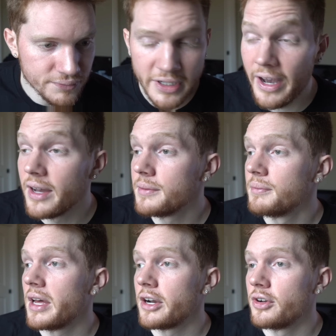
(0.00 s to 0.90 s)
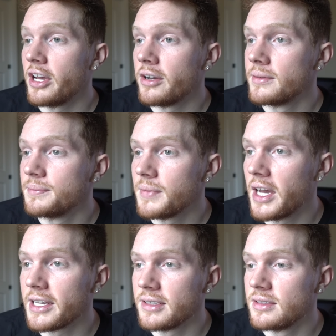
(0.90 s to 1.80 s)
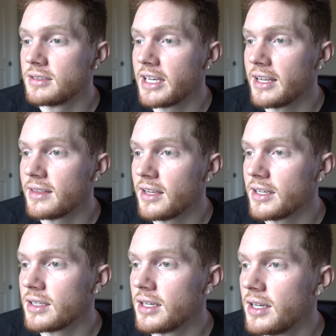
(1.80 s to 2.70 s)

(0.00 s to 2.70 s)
Yeah, I don't know. I can't think.